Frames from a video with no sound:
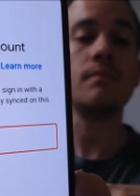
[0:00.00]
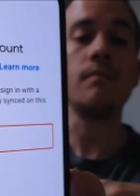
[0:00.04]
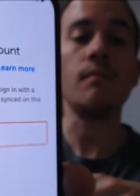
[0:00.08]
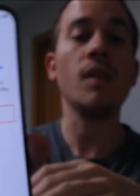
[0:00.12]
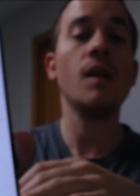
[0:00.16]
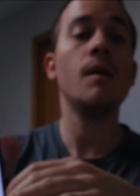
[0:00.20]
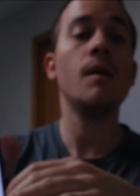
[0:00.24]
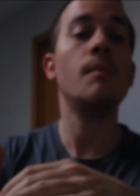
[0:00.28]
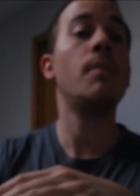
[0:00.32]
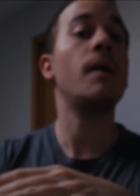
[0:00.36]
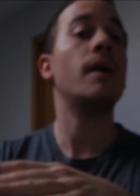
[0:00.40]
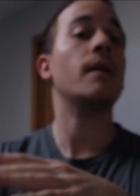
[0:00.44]

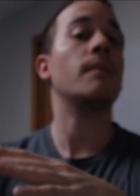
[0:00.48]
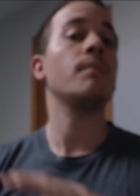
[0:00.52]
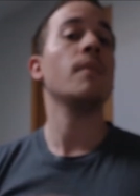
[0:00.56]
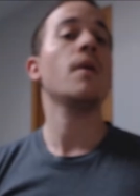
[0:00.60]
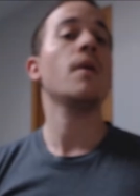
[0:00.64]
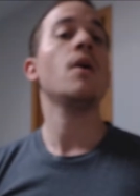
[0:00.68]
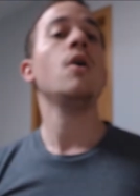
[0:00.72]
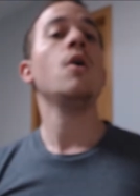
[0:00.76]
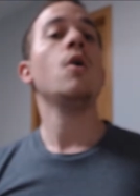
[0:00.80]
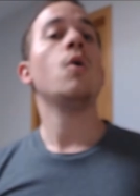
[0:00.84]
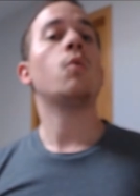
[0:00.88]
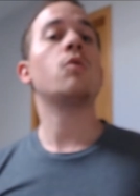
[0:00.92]
But
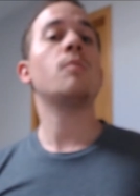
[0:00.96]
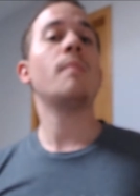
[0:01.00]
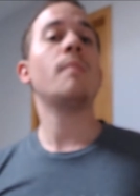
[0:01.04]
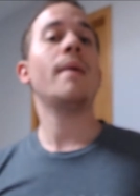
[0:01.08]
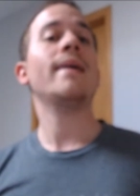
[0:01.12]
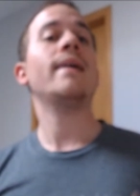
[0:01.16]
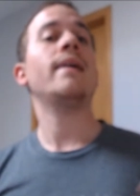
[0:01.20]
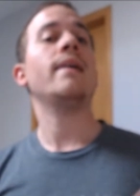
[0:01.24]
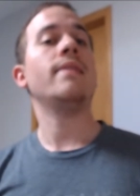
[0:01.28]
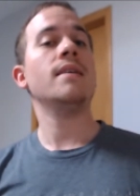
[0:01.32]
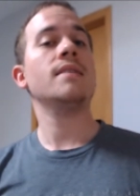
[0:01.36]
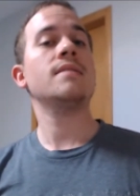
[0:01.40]
we're
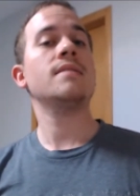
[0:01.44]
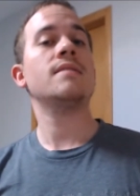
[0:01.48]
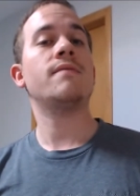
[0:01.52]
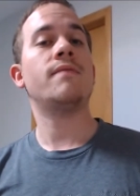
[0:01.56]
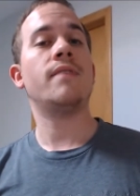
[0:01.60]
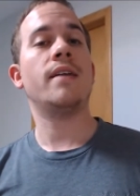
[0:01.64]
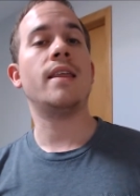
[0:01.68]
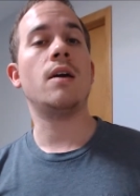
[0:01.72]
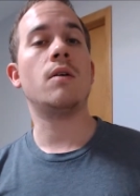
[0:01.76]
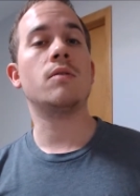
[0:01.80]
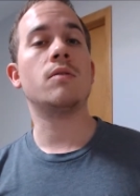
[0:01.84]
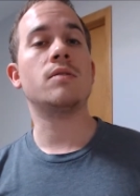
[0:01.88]
making this
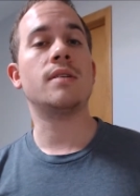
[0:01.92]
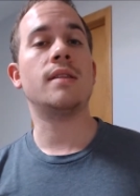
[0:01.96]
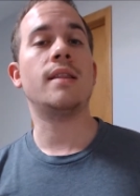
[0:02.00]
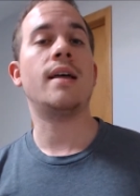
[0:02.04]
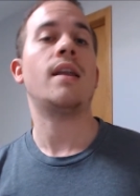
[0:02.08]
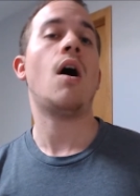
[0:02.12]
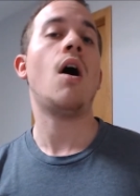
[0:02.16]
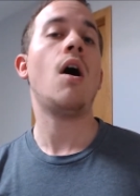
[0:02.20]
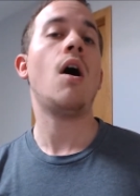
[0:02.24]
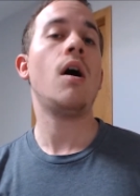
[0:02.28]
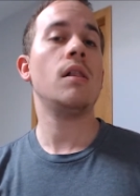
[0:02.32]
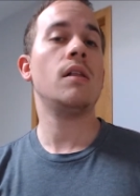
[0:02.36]
video to
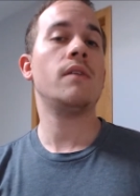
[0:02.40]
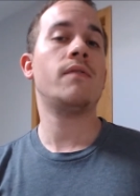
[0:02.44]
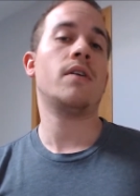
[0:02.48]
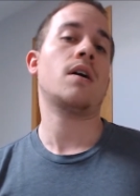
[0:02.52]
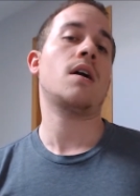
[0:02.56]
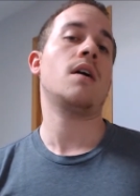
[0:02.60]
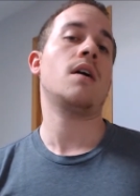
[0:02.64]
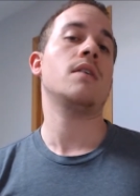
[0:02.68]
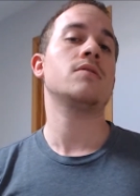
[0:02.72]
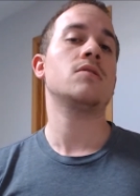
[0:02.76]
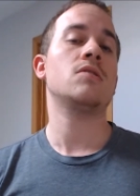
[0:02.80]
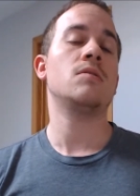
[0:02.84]
let all of our
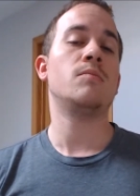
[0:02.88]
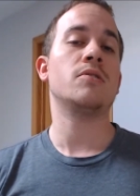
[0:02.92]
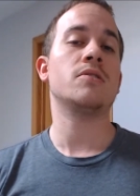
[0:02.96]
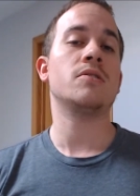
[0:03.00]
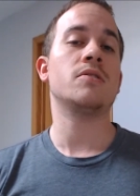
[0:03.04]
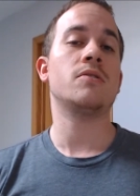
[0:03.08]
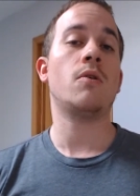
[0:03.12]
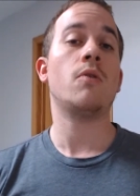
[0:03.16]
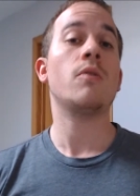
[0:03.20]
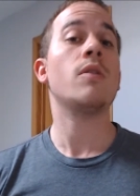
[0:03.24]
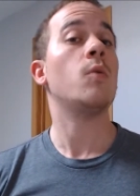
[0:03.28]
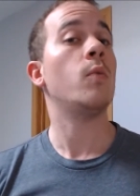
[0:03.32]
customers
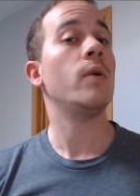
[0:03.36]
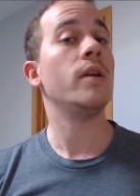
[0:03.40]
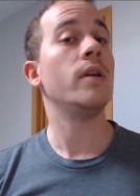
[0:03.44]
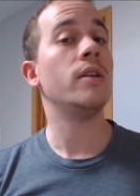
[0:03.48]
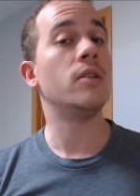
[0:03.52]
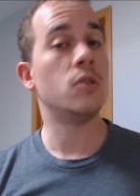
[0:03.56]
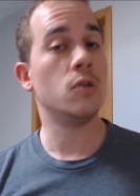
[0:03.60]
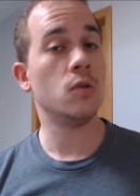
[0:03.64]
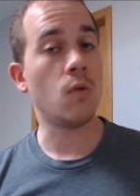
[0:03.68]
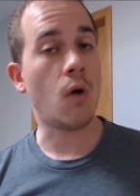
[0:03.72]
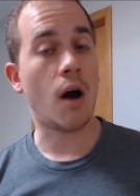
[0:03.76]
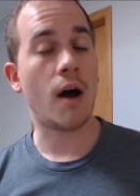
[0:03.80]
know that we
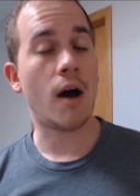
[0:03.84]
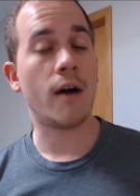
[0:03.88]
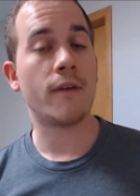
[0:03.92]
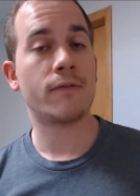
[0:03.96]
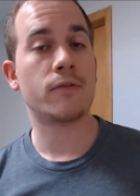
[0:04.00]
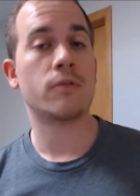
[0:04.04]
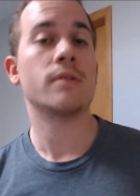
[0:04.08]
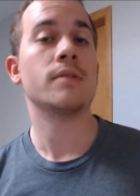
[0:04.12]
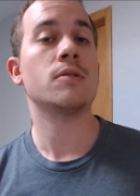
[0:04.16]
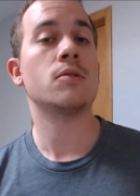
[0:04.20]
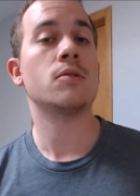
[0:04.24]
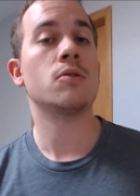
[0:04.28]
do
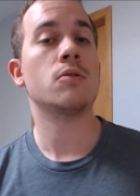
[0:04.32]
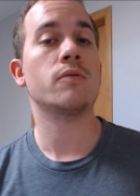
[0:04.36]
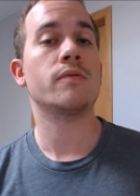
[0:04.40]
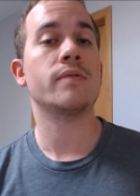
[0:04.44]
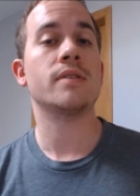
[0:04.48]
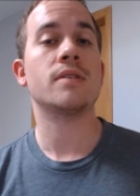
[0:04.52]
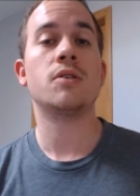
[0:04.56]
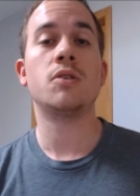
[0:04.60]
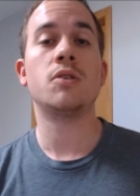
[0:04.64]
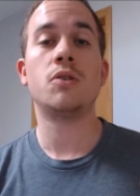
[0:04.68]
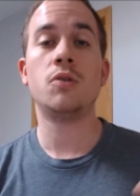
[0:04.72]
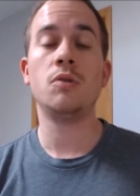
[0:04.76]
offer a
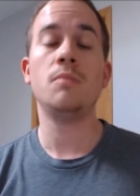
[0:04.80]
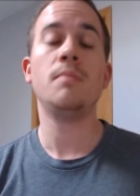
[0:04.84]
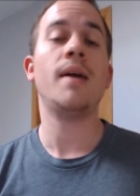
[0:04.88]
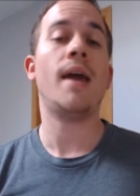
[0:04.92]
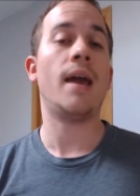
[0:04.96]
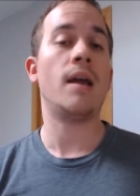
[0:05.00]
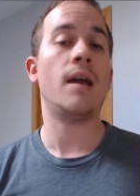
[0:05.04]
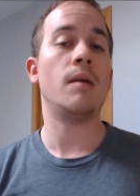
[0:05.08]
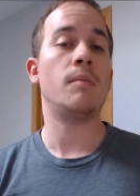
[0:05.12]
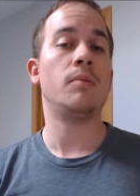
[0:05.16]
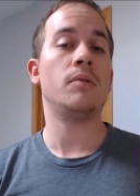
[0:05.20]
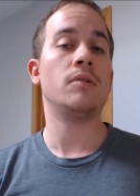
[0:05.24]
service to be
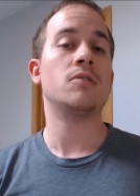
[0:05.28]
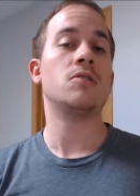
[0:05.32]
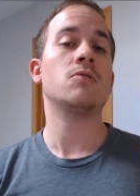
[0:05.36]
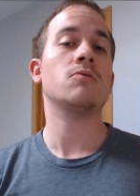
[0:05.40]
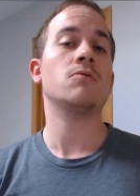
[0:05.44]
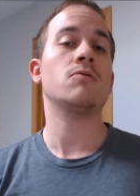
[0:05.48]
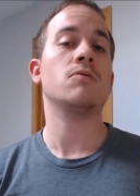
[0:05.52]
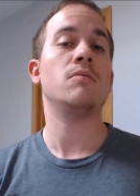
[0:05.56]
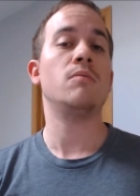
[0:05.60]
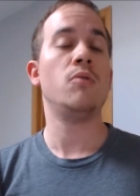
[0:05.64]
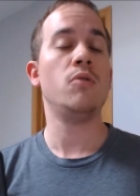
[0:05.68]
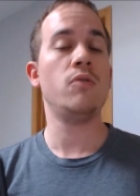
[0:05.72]
able to
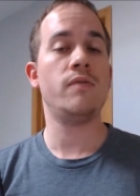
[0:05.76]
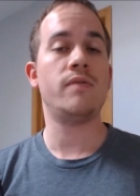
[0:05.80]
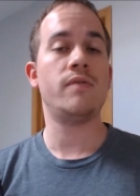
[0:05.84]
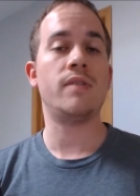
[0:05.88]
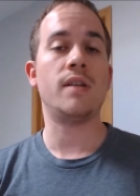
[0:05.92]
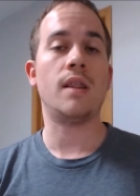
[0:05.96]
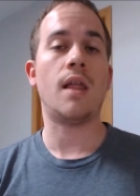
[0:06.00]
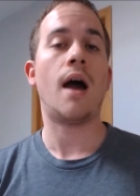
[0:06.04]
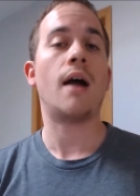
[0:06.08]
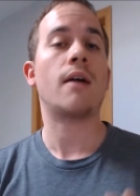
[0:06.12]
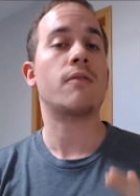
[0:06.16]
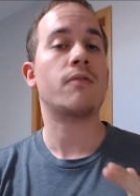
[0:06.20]
remove
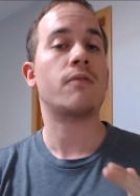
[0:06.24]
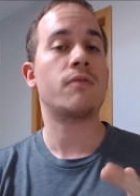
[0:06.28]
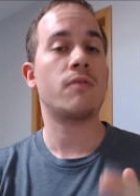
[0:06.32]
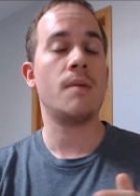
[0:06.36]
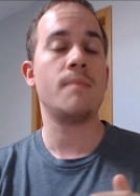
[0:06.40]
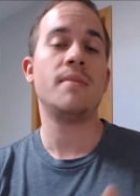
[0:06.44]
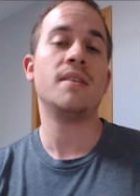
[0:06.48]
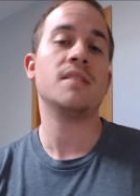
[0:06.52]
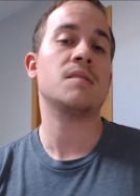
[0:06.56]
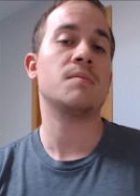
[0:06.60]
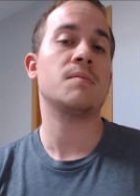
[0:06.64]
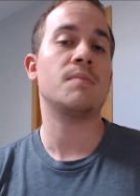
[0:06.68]
the lock
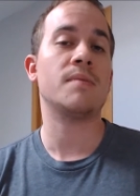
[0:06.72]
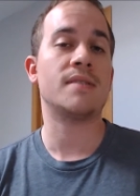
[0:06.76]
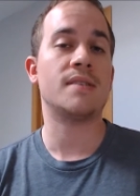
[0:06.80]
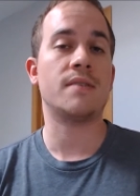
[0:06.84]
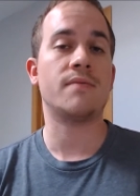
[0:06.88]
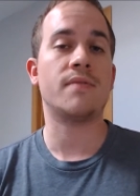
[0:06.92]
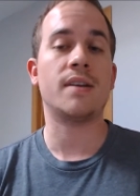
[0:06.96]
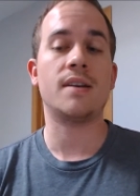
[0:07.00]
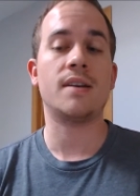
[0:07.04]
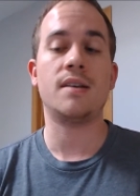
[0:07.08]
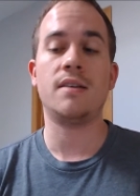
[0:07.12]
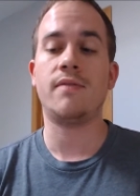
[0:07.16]
from this
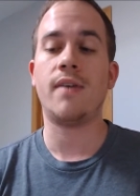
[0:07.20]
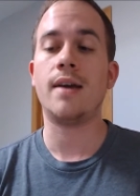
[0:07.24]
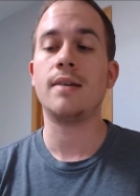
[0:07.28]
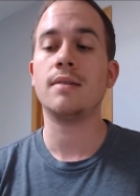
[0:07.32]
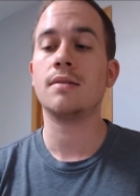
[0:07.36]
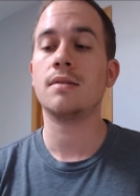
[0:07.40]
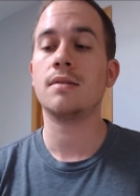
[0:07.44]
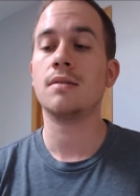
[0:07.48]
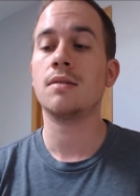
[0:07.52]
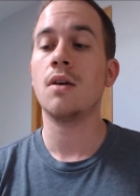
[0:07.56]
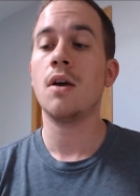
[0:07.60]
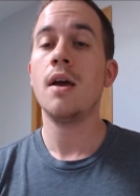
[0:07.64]
specific
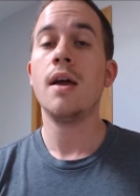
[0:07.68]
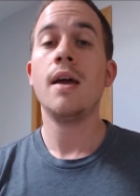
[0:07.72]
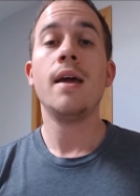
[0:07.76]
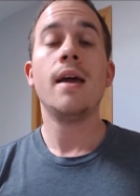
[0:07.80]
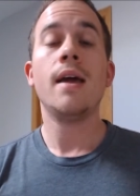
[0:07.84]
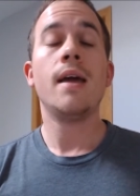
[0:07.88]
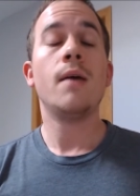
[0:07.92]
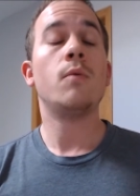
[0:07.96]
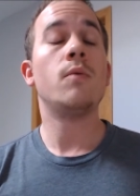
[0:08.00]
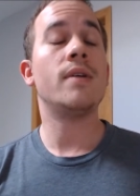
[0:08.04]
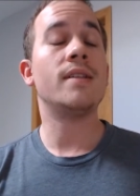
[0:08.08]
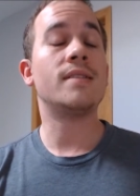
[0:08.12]
device.
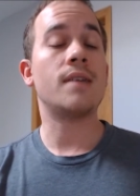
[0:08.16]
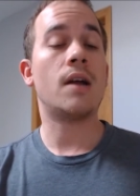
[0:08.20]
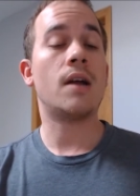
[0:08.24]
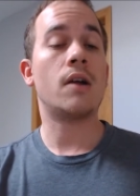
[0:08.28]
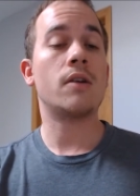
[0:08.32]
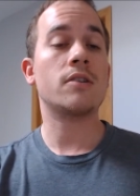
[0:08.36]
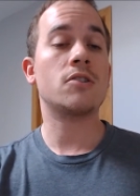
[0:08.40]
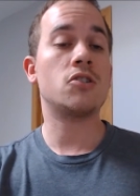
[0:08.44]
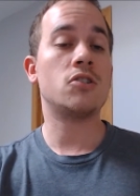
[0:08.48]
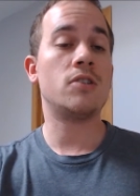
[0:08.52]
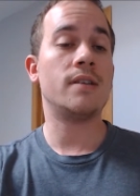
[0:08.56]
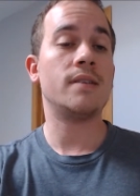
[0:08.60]
It's
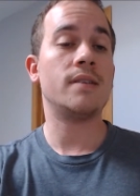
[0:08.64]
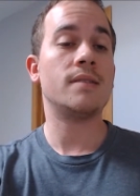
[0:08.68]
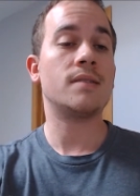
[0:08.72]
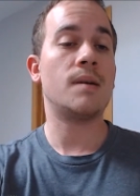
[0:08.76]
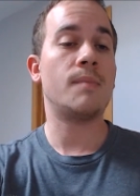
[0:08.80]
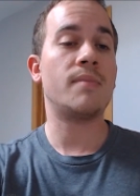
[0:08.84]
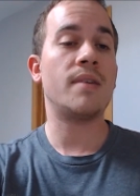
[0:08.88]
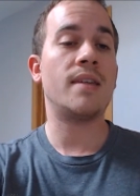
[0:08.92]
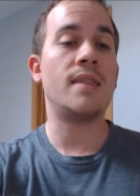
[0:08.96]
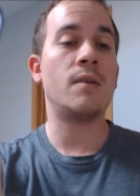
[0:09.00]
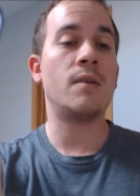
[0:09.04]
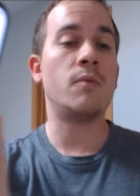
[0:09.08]
actually
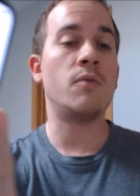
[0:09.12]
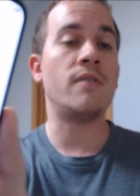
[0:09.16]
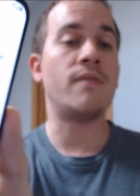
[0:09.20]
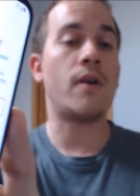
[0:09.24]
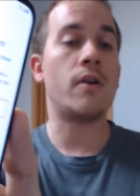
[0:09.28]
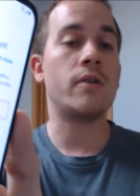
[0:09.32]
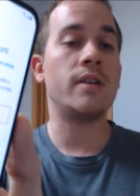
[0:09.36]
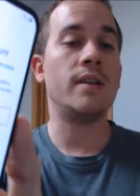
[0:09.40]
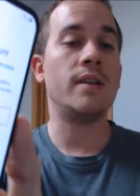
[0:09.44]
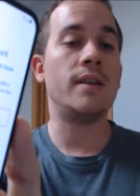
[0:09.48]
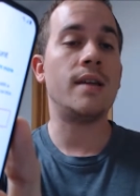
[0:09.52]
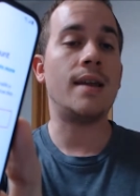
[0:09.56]
something that we've
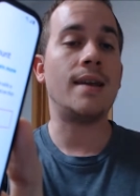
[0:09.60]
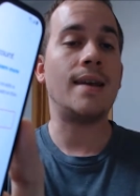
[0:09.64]
already done